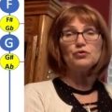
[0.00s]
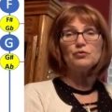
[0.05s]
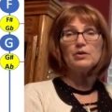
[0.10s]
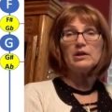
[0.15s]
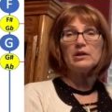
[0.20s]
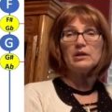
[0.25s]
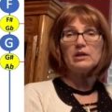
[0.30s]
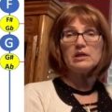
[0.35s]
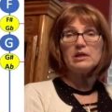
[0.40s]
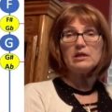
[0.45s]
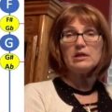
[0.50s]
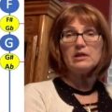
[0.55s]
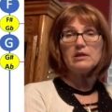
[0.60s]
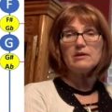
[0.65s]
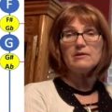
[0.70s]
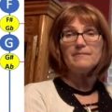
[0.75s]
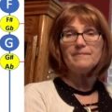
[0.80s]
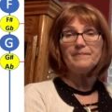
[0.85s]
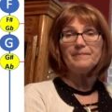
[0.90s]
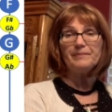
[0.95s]
string
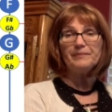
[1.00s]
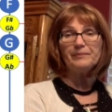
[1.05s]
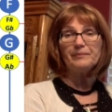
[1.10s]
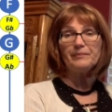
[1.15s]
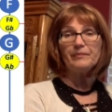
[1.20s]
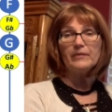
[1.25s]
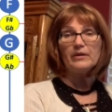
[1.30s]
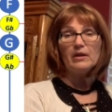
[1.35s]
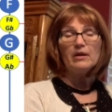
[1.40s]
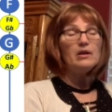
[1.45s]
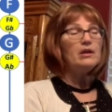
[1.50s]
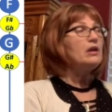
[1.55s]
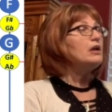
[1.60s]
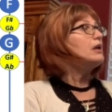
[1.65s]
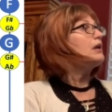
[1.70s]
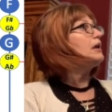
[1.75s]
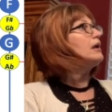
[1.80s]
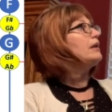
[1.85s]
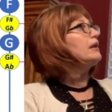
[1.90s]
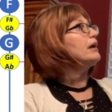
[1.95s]
E,
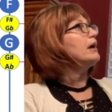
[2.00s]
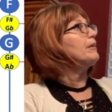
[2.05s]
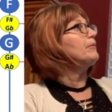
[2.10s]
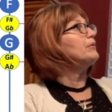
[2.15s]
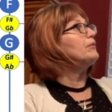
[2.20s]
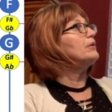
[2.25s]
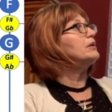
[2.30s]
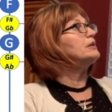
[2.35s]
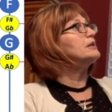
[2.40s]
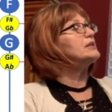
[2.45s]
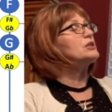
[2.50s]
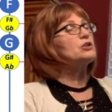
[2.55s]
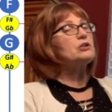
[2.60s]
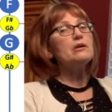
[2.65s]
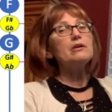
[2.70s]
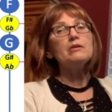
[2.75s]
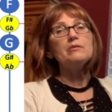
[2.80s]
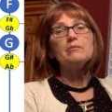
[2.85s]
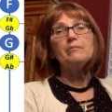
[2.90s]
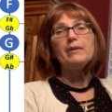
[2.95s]
and I'm going to
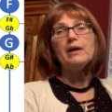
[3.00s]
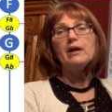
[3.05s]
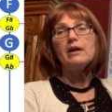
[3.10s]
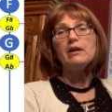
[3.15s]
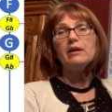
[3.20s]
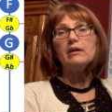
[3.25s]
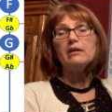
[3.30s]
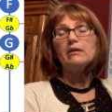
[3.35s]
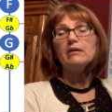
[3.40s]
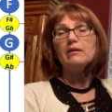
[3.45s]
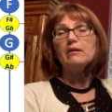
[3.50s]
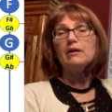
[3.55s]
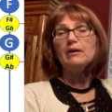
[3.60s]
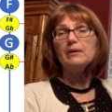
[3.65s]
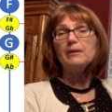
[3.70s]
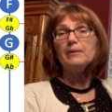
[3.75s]
start by